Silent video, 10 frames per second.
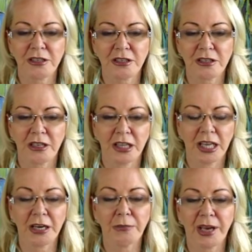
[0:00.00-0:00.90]
Just
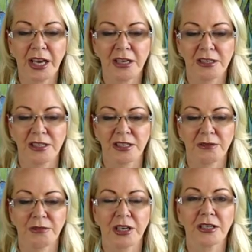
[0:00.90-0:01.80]
let it pass. See
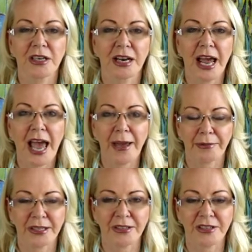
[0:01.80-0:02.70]
what
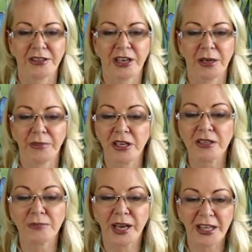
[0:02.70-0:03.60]
happens, okay?
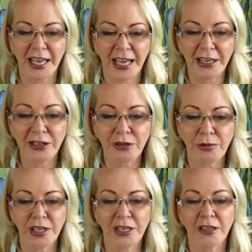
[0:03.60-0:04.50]
Because by the end of the
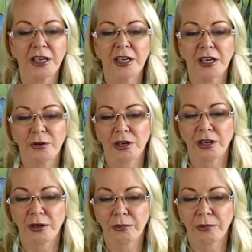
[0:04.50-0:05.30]
week, when